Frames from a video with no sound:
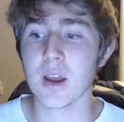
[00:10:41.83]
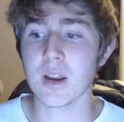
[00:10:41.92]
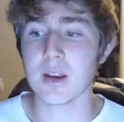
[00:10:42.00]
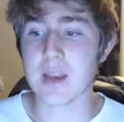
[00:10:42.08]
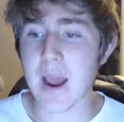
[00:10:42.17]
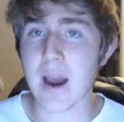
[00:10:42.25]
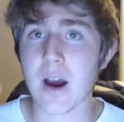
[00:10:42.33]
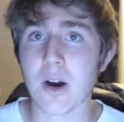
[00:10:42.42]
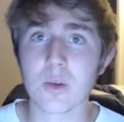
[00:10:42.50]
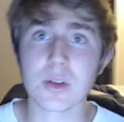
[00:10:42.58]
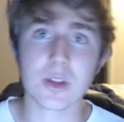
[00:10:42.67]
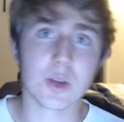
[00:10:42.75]

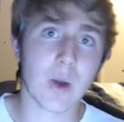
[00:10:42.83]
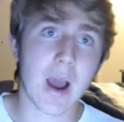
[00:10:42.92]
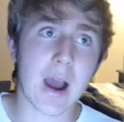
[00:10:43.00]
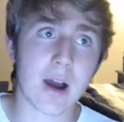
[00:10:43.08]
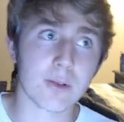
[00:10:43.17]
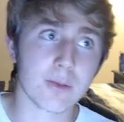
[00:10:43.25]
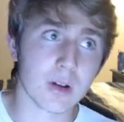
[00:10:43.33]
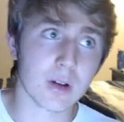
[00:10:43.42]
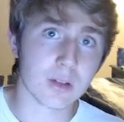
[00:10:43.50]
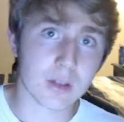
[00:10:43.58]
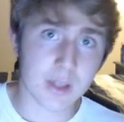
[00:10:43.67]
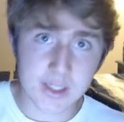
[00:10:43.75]
now you have a
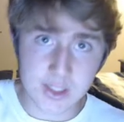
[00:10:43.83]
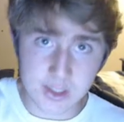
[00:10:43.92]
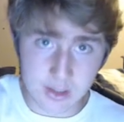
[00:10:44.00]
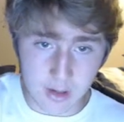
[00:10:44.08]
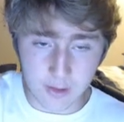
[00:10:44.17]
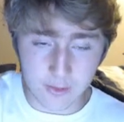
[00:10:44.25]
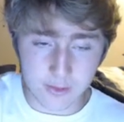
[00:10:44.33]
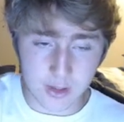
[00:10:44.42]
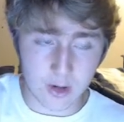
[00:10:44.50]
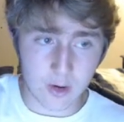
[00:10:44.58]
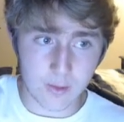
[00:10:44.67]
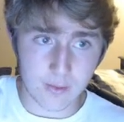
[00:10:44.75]
list of,
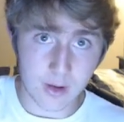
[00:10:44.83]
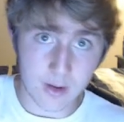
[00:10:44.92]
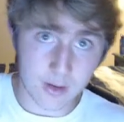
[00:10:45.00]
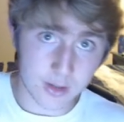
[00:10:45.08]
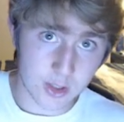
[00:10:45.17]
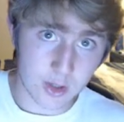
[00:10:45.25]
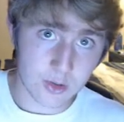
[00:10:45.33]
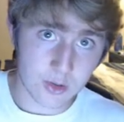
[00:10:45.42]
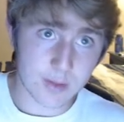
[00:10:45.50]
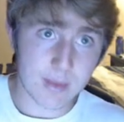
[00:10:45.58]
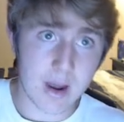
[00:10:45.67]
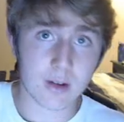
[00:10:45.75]
a huge
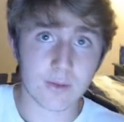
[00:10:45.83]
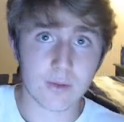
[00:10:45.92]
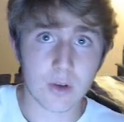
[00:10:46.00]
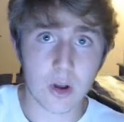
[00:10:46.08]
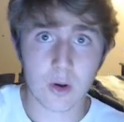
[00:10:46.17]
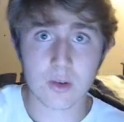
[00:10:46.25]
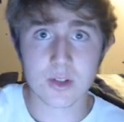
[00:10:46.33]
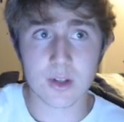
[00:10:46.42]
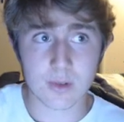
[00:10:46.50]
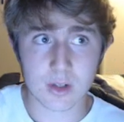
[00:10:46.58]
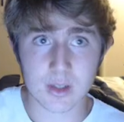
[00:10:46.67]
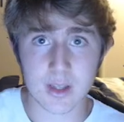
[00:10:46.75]
amount of nodes,
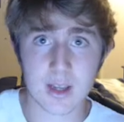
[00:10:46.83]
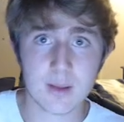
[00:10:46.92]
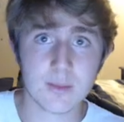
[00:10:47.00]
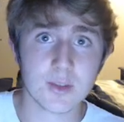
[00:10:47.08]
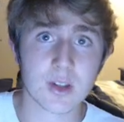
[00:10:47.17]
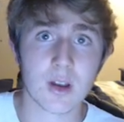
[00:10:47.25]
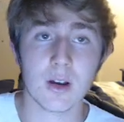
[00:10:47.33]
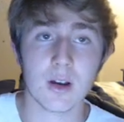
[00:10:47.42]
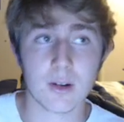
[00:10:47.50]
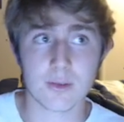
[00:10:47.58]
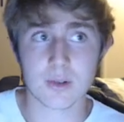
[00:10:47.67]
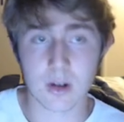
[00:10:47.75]
of claims,
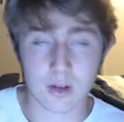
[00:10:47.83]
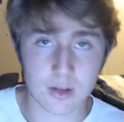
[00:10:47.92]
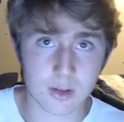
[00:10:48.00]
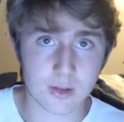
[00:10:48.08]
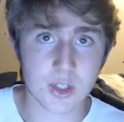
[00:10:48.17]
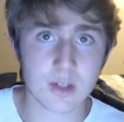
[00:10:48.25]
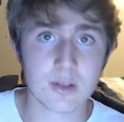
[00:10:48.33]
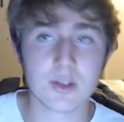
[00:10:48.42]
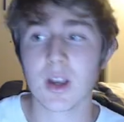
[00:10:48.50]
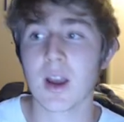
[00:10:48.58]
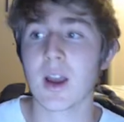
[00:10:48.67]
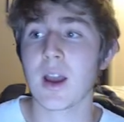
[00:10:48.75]
of
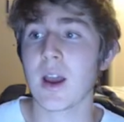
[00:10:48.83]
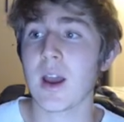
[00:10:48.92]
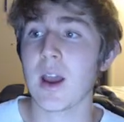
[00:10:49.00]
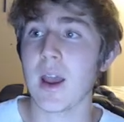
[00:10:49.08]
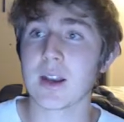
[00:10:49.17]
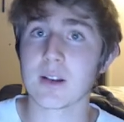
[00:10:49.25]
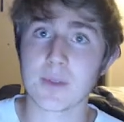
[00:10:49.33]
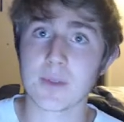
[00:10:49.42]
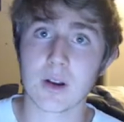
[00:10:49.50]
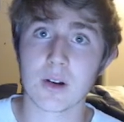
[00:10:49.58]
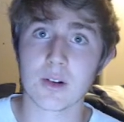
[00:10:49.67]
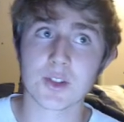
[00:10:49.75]
conclusions, and if
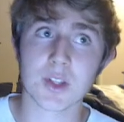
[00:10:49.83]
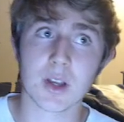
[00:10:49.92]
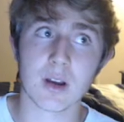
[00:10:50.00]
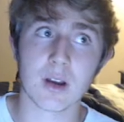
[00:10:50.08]
there's